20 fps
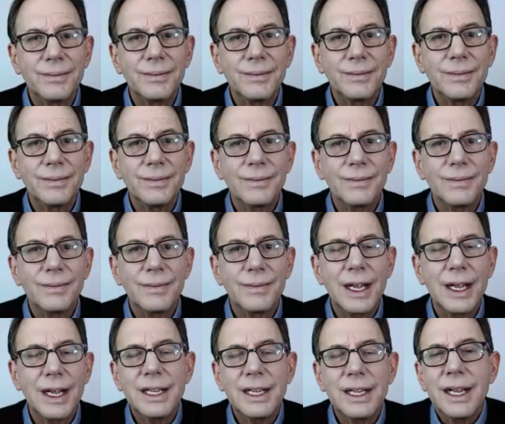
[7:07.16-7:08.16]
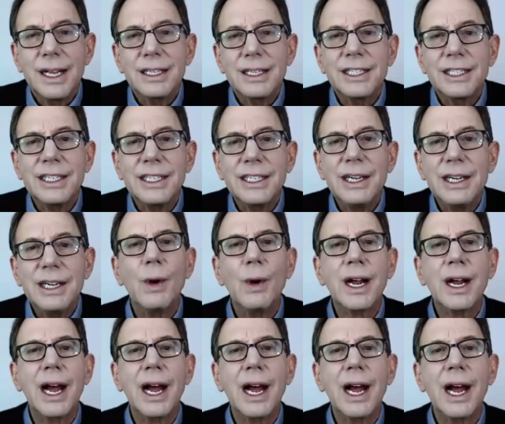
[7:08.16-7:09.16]
and, and see what kind of
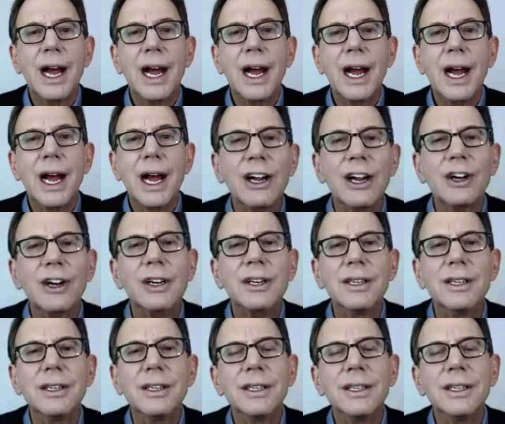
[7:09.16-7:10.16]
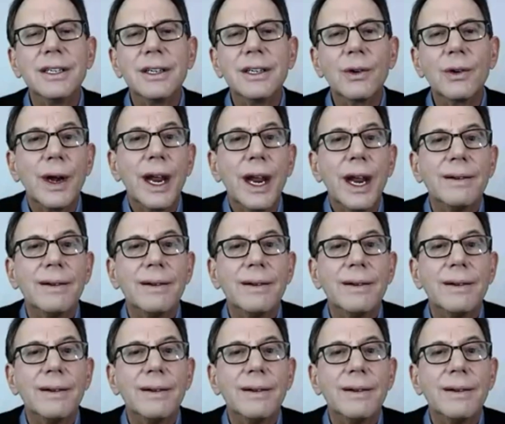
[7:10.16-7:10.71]
conversation that that could create.